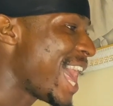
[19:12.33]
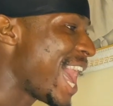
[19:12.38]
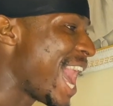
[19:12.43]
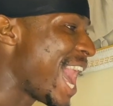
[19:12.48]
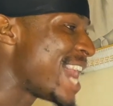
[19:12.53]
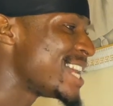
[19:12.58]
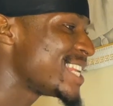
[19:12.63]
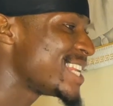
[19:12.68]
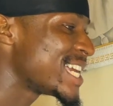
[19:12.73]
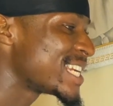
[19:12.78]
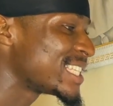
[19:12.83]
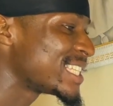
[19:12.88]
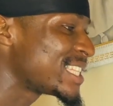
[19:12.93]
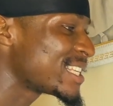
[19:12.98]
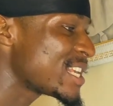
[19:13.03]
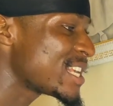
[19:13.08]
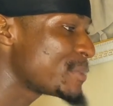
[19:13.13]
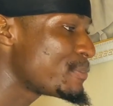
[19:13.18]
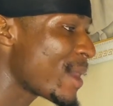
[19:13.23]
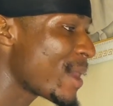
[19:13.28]
and then
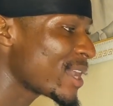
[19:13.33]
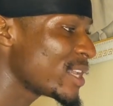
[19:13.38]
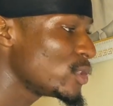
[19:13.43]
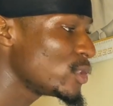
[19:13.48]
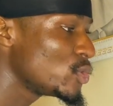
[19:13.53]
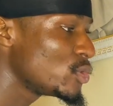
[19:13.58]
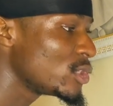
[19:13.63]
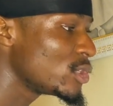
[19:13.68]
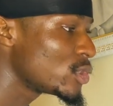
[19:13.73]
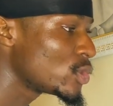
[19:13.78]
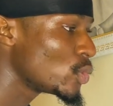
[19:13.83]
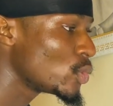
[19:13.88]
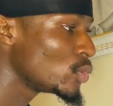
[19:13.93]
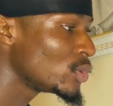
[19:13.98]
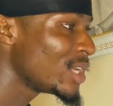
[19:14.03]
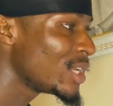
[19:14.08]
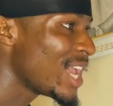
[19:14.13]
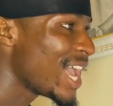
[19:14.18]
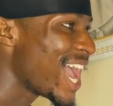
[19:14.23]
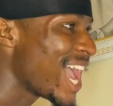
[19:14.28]
retraced back into this
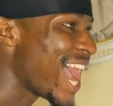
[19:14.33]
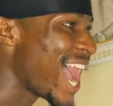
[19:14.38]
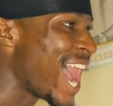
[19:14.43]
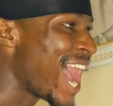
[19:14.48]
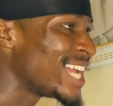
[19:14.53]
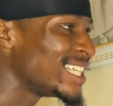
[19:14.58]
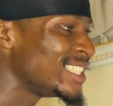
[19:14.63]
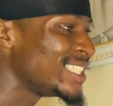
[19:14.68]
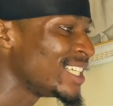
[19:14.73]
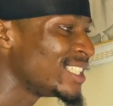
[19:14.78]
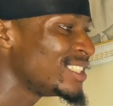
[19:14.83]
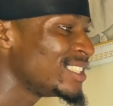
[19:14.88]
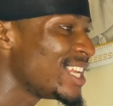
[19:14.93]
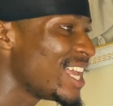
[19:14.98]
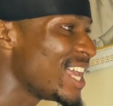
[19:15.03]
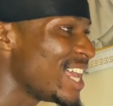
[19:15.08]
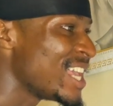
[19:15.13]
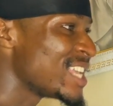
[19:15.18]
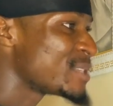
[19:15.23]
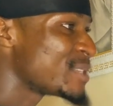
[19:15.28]
zone, and then
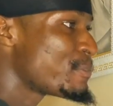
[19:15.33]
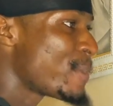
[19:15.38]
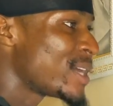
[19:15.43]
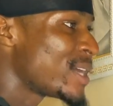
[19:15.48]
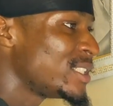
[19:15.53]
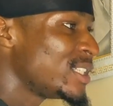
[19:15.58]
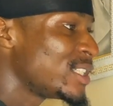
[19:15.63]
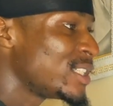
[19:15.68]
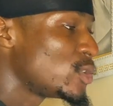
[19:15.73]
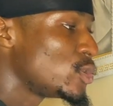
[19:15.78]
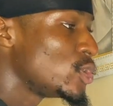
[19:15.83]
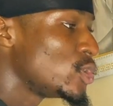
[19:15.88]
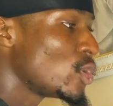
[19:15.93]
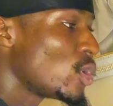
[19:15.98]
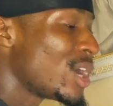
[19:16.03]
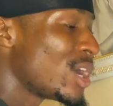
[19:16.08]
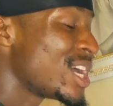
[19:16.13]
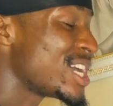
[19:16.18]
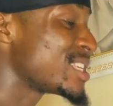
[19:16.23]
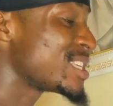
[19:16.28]
expanded
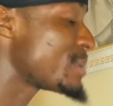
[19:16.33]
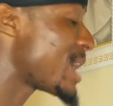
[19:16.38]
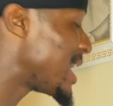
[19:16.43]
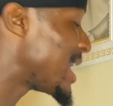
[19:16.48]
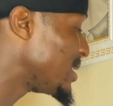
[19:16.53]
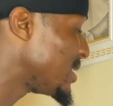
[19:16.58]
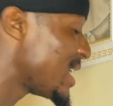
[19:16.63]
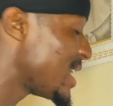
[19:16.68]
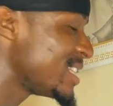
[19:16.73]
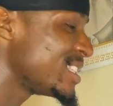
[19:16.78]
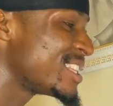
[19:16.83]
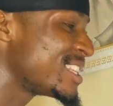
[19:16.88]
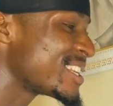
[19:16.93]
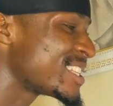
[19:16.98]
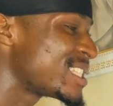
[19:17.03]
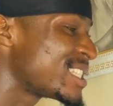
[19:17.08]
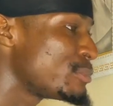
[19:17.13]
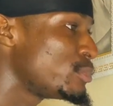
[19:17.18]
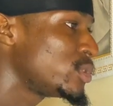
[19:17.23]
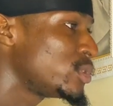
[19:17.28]
and then
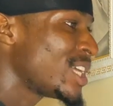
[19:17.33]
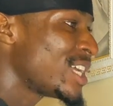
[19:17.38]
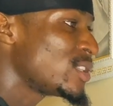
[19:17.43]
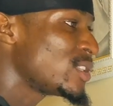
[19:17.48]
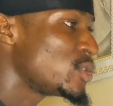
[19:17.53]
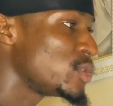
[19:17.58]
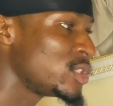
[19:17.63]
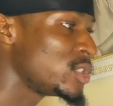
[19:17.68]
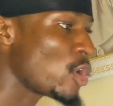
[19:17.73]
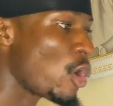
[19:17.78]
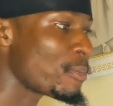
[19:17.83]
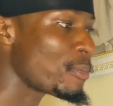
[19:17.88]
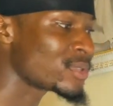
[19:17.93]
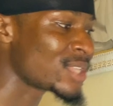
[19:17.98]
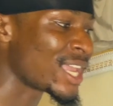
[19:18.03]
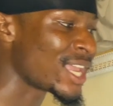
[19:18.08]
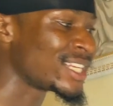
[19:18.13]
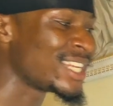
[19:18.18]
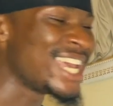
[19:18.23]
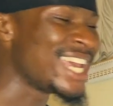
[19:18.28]
distributed to the
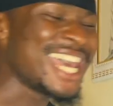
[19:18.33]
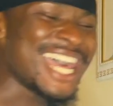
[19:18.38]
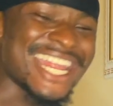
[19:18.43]
upside.